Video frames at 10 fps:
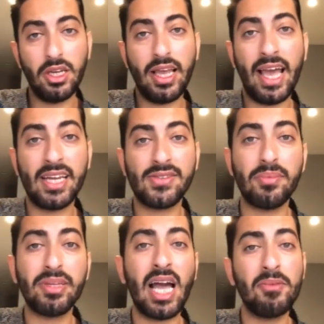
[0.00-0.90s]
And if
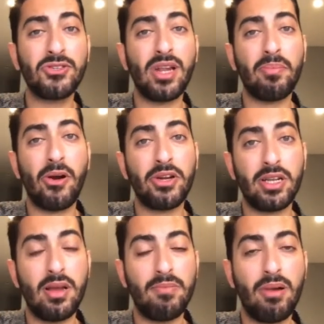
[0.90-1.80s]
something happens to that
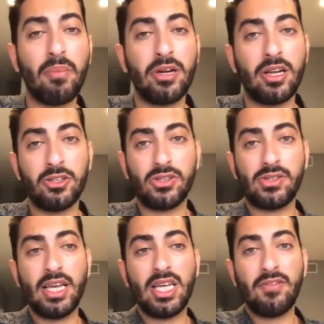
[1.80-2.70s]
property, let's just
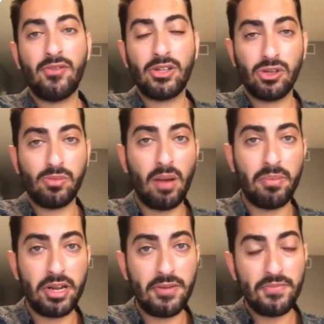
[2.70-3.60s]
say you have a rental property,